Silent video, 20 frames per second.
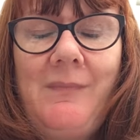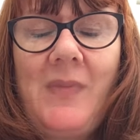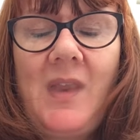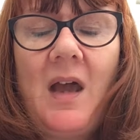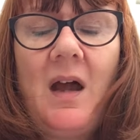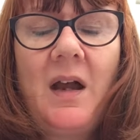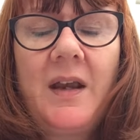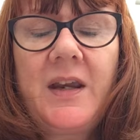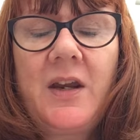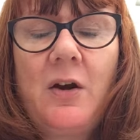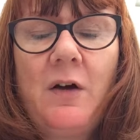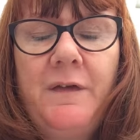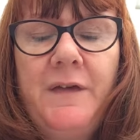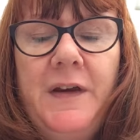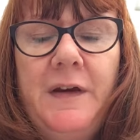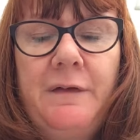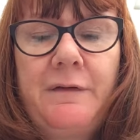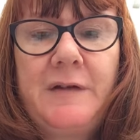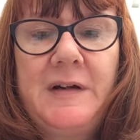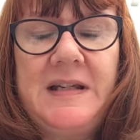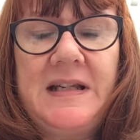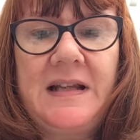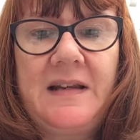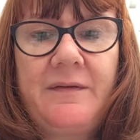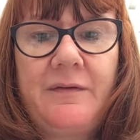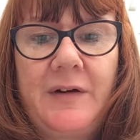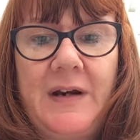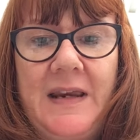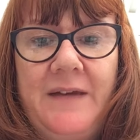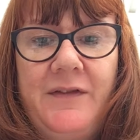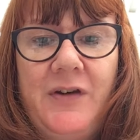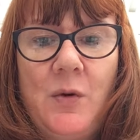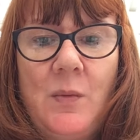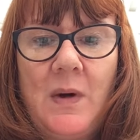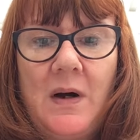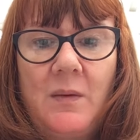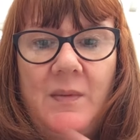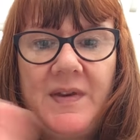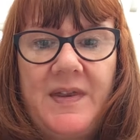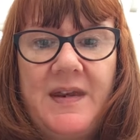I can offer you free delivery if you
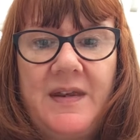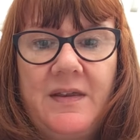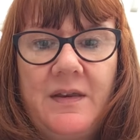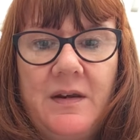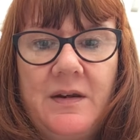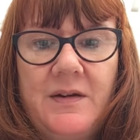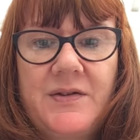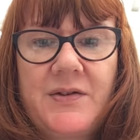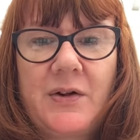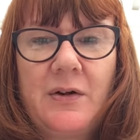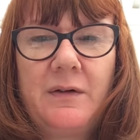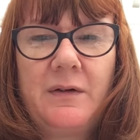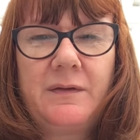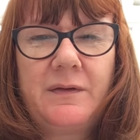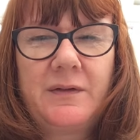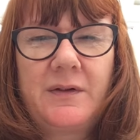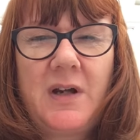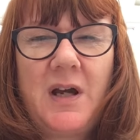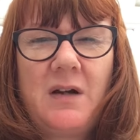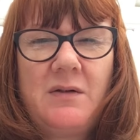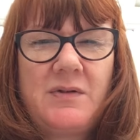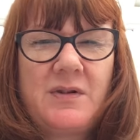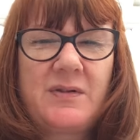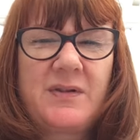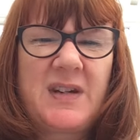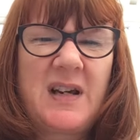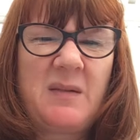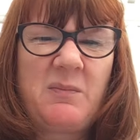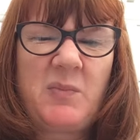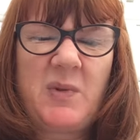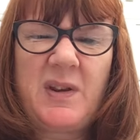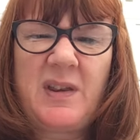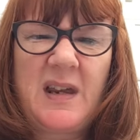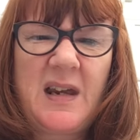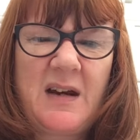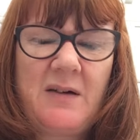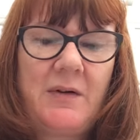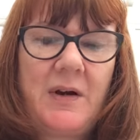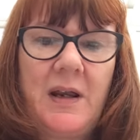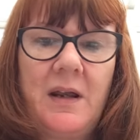are within the sort of Coleshill Tamworth
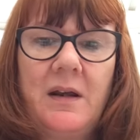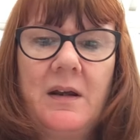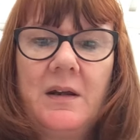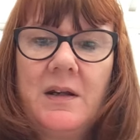area,